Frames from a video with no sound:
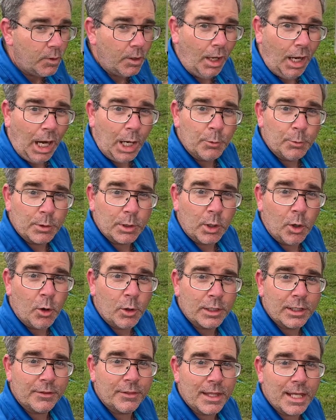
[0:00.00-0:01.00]
I
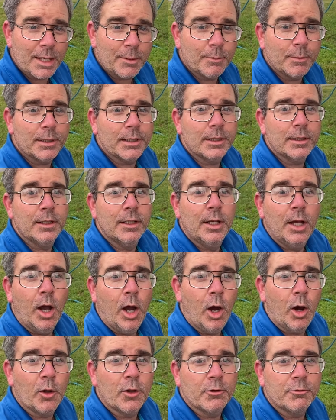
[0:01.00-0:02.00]
recorded that, but
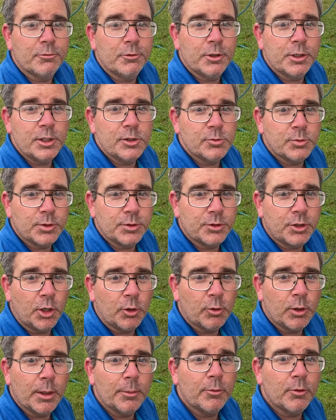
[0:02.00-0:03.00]
all the footage was
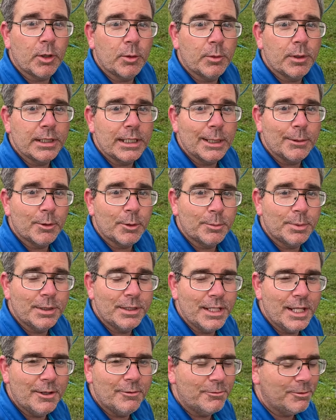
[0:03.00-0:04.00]
corrupt, so I wasn't able to put
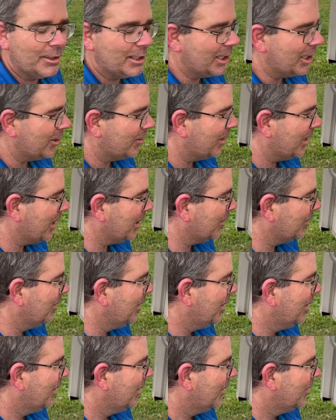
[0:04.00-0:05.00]
that video out.
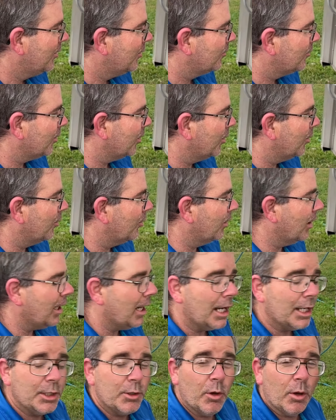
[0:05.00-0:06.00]
So
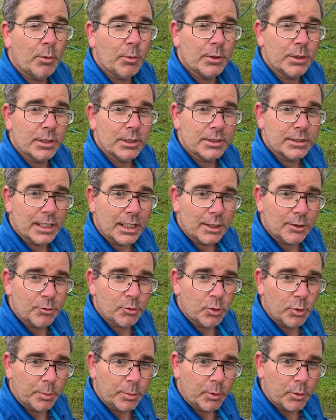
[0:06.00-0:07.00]
I knew I wanted a
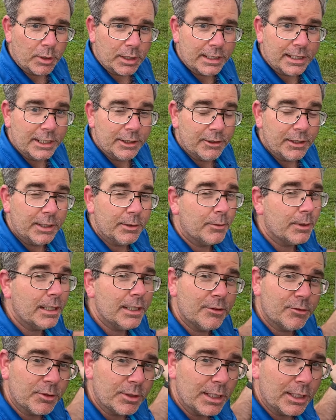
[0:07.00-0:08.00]
Dinosaur board in here anyway,
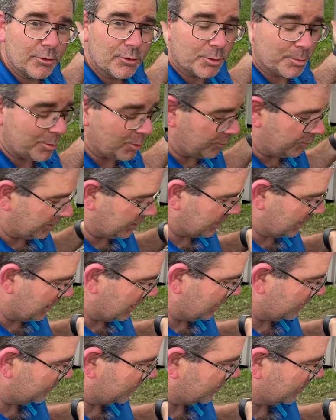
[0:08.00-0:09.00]
so now's the perfect
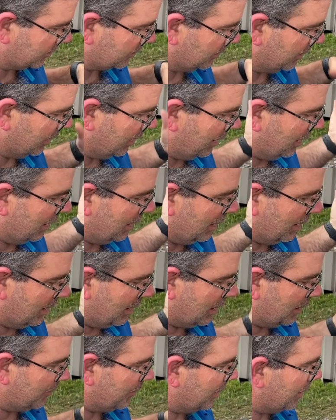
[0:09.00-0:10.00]
time. So
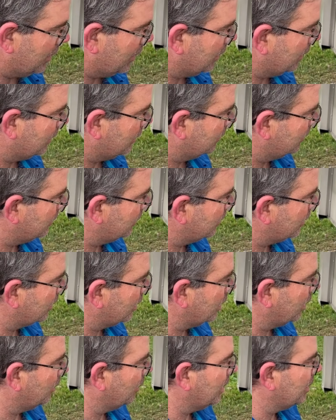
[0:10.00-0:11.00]
let me
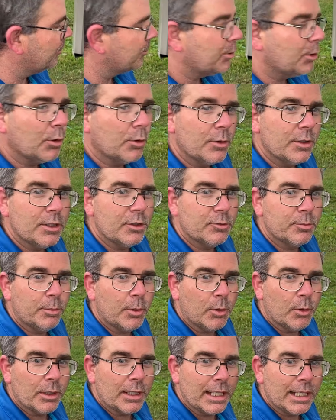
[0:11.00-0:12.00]
go ahead and pull this
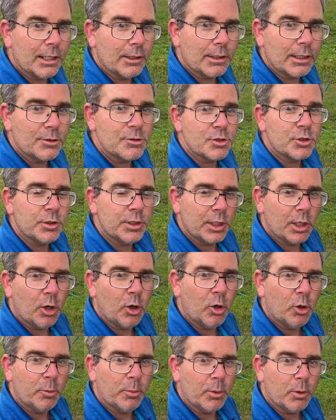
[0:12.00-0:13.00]
board out. I'll you the
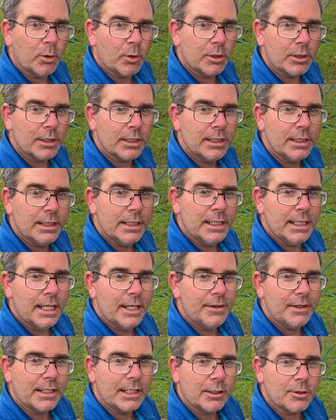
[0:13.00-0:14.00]
old board,
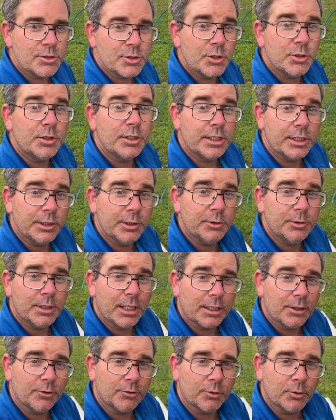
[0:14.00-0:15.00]
and then I'll show you the new
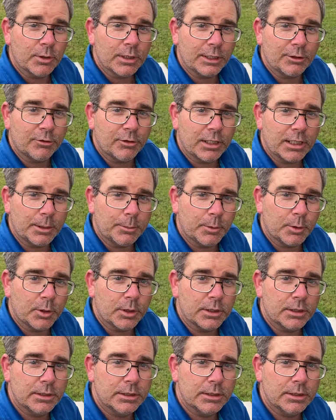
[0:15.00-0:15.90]
Dinosaur electronic board.